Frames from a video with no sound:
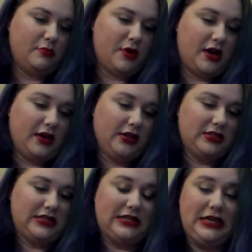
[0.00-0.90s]
My
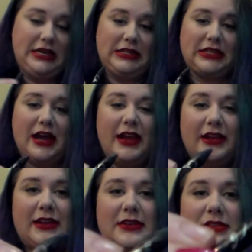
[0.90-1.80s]
teeny
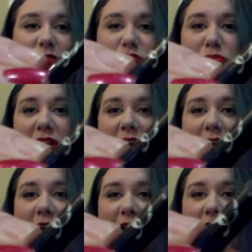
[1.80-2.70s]
tiny Sumida
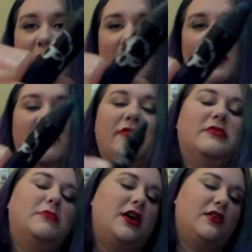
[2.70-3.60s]
eyeliner
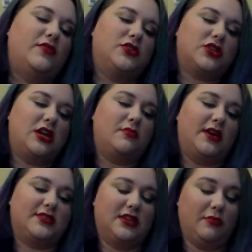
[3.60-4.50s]
from my Finish 8
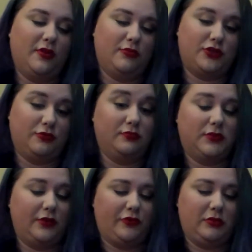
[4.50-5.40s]
by Summer, which will
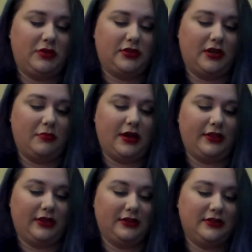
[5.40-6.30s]
definitely be done by
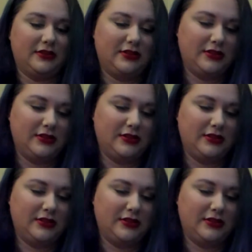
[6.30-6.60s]
then.